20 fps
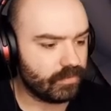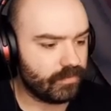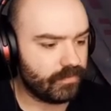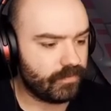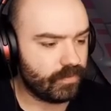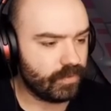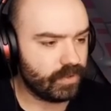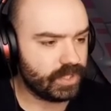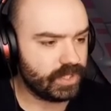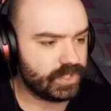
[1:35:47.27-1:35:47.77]

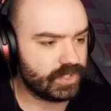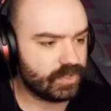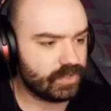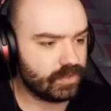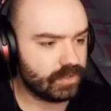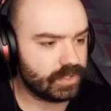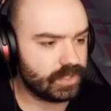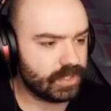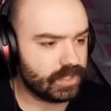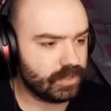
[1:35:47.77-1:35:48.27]
fully
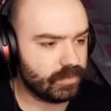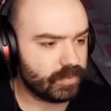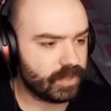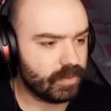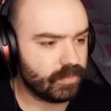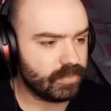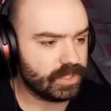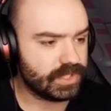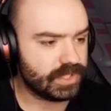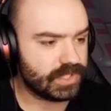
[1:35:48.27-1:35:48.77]
stocked up.
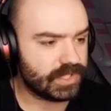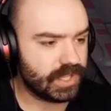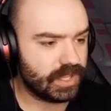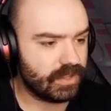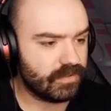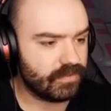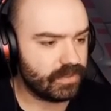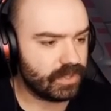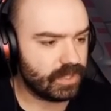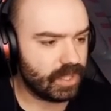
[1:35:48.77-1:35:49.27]
I'm going to
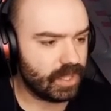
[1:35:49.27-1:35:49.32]
save the